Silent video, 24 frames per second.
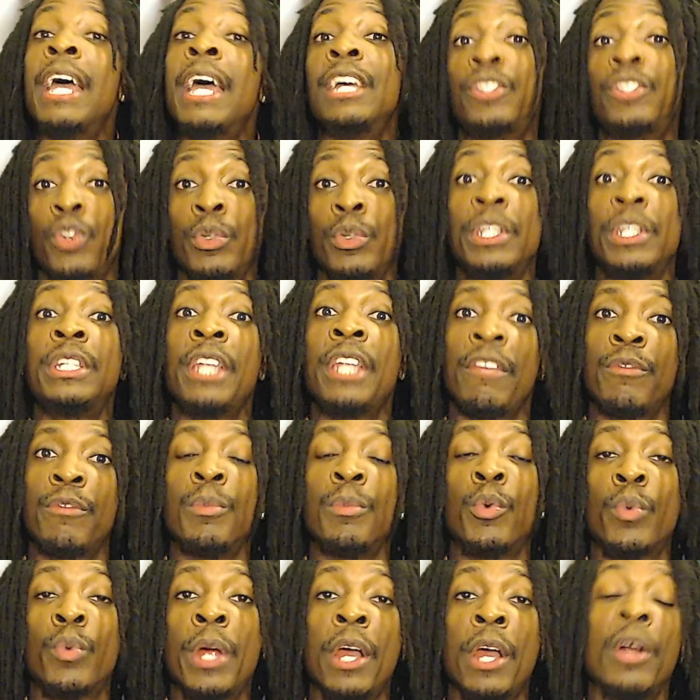and so did David
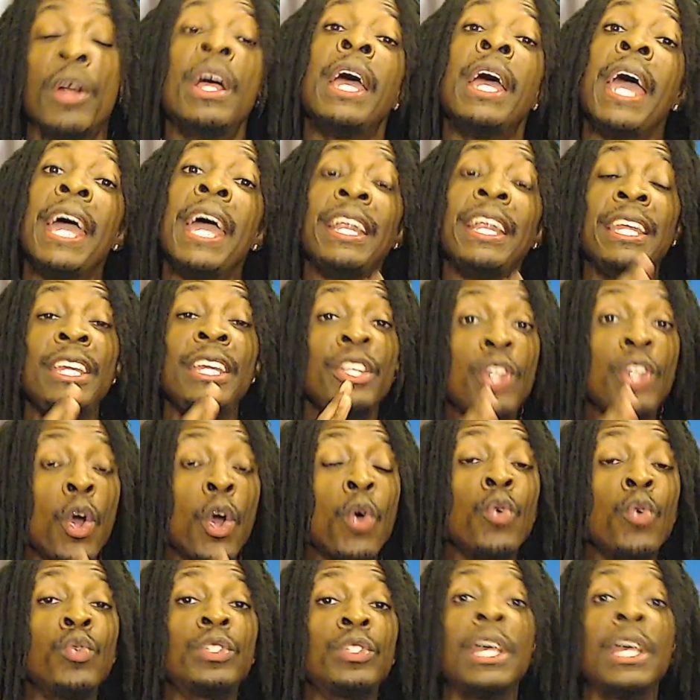Morrell. And he knows